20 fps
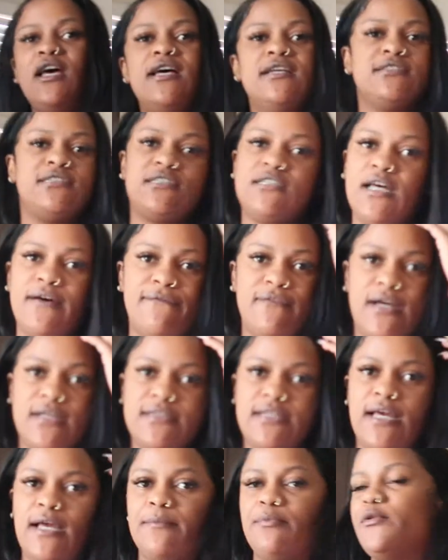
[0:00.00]
Stuff like
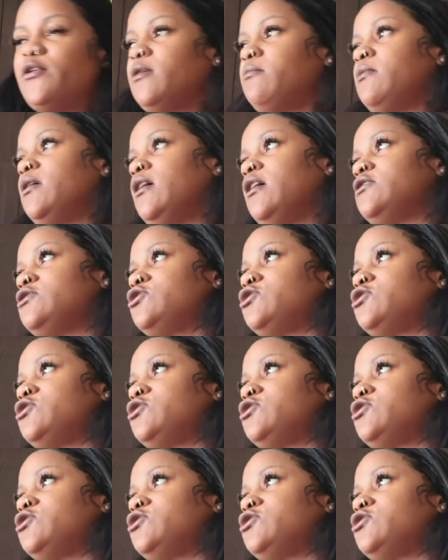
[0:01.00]
that pretty much.